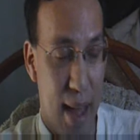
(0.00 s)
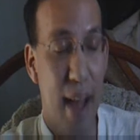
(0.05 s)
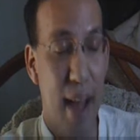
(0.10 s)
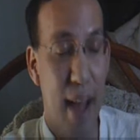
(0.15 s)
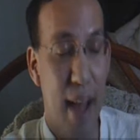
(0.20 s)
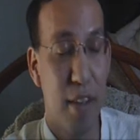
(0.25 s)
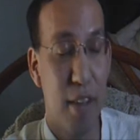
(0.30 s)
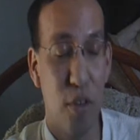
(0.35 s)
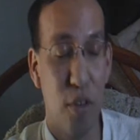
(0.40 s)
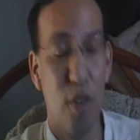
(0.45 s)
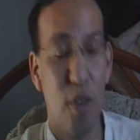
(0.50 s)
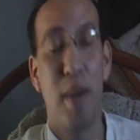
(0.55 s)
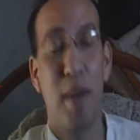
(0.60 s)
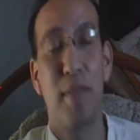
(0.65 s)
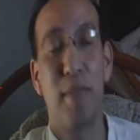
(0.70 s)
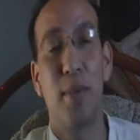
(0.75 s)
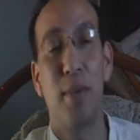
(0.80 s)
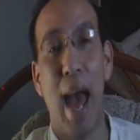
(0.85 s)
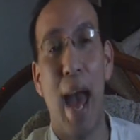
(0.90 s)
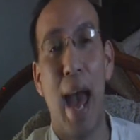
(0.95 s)
just hope
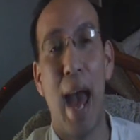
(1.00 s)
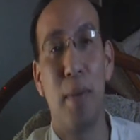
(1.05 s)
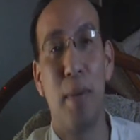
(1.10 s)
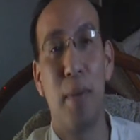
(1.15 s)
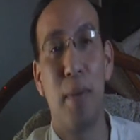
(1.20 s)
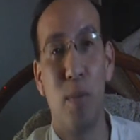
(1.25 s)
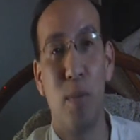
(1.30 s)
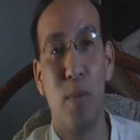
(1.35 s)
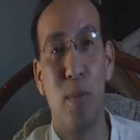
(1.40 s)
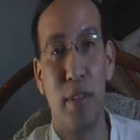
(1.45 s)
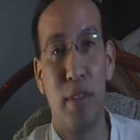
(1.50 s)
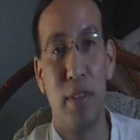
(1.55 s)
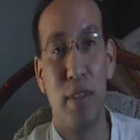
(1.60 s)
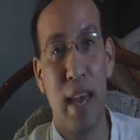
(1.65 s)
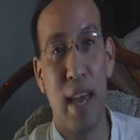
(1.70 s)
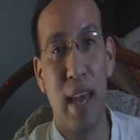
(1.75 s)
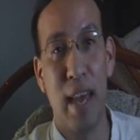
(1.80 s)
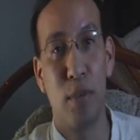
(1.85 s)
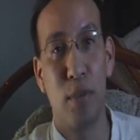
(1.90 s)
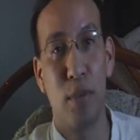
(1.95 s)
everyone's happy with
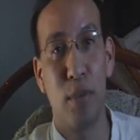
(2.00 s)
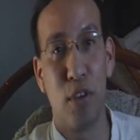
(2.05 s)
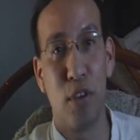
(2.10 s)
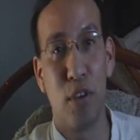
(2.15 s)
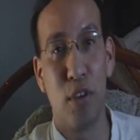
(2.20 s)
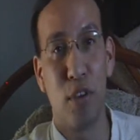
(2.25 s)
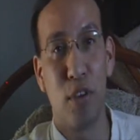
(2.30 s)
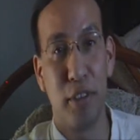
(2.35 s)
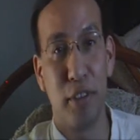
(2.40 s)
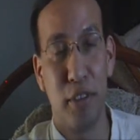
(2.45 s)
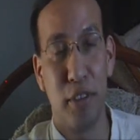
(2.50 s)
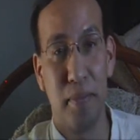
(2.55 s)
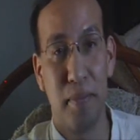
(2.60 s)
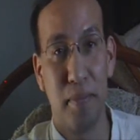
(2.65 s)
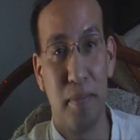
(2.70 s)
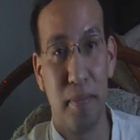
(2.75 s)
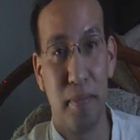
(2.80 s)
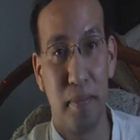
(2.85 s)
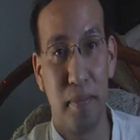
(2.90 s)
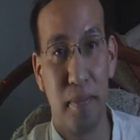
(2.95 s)
the end result.
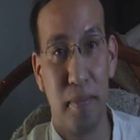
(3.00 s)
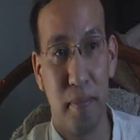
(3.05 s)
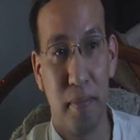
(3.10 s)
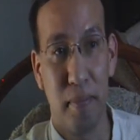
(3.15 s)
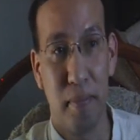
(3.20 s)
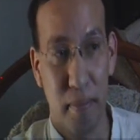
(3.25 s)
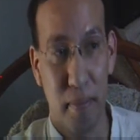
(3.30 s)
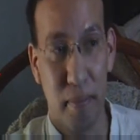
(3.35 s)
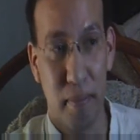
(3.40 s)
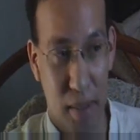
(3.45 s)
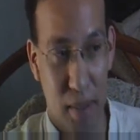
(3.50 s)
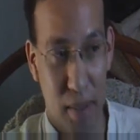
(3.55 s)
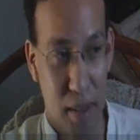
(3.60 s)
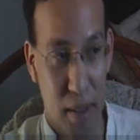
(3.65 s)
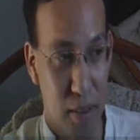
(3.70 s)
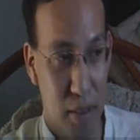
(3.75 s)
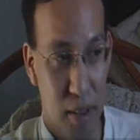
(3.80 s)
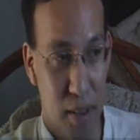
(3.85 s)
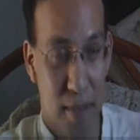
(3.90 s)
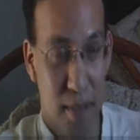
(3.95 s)

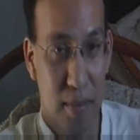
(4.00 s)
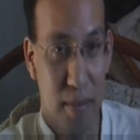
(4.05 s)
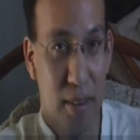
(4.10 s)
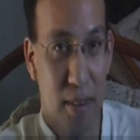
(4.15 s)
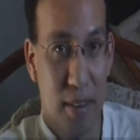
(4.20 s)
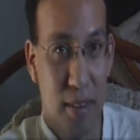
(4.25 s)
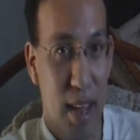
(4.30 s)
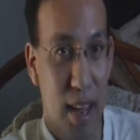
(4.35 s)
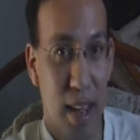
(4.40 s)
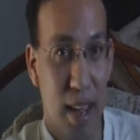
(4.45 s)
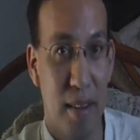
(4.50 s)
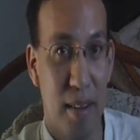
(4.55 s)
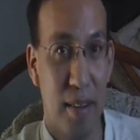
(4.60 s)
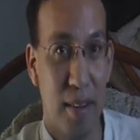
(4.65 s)
That's all I have to say.